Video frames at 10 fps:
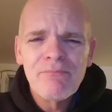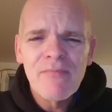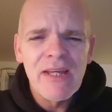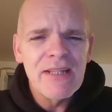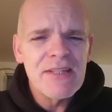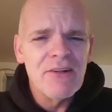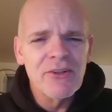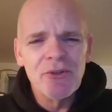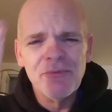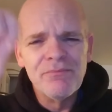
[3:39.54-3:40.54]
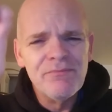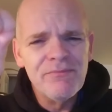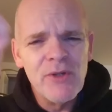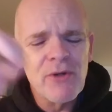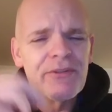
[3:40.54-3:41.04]
hit that little
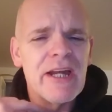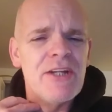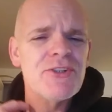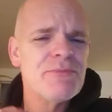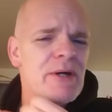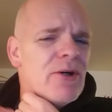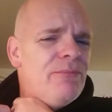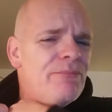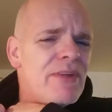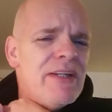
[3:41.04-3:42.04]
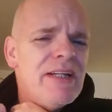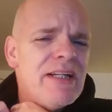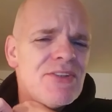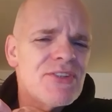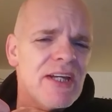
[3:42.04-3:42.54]
notification bell
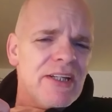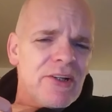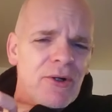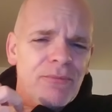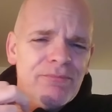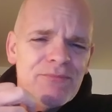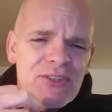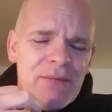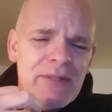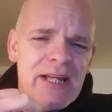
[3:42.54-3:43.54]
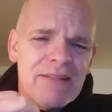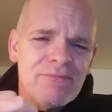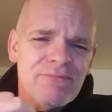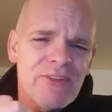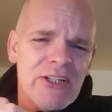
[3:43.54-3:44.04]
and say, you know, send me that
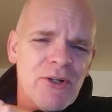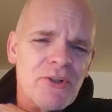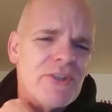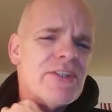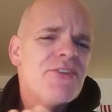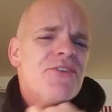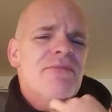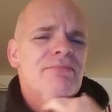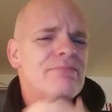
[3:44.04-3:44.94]
video goodness